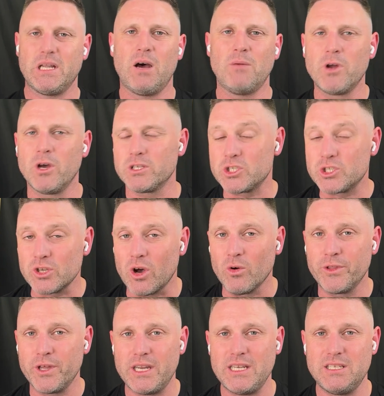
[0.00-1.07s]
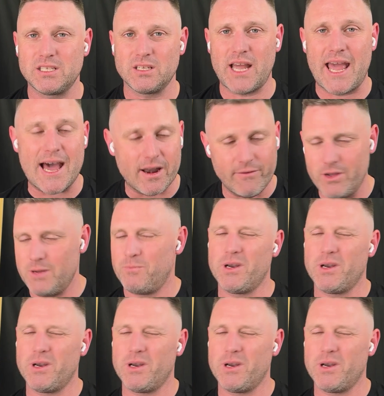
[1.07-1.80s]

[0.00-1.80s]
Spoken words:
I'm not sold that he's out of it,